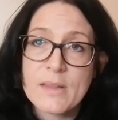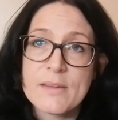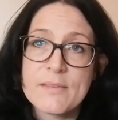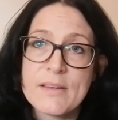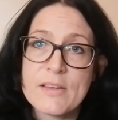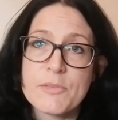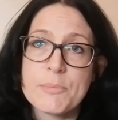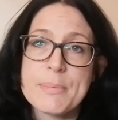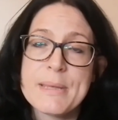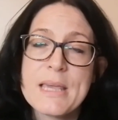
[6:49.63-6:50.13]
And
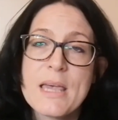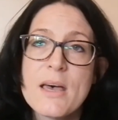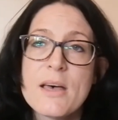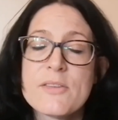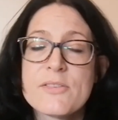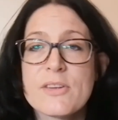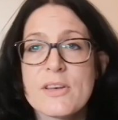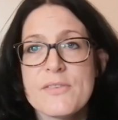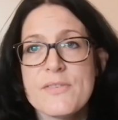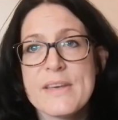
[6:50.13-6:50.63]
that's
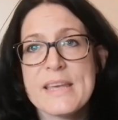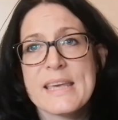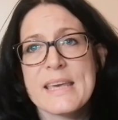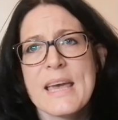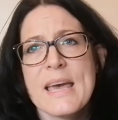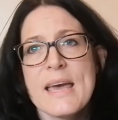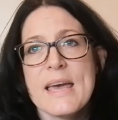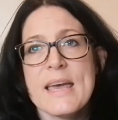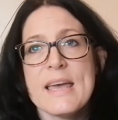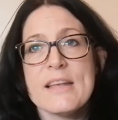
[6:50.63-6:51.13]
because I think
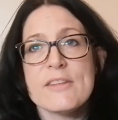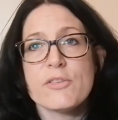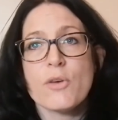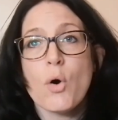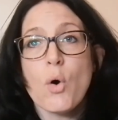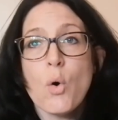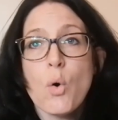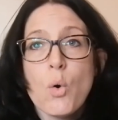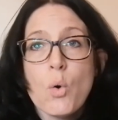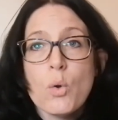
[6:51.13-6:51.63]
it's
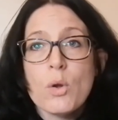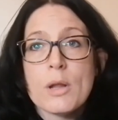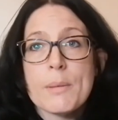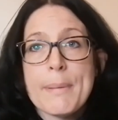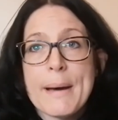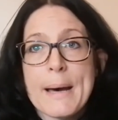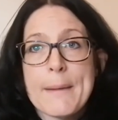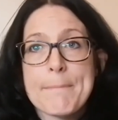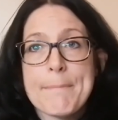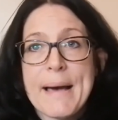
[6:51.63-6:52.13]
all
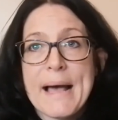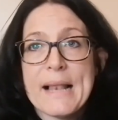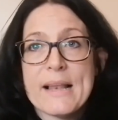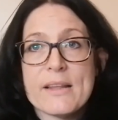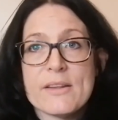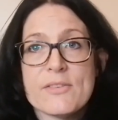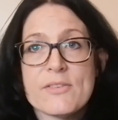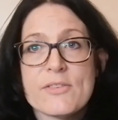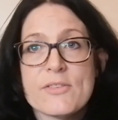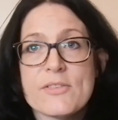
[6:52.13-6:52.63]
about
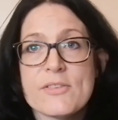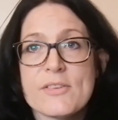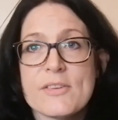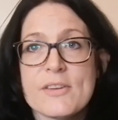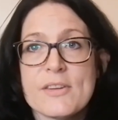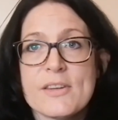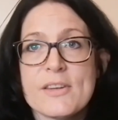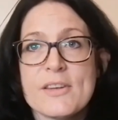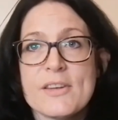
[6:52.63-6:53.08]
balance.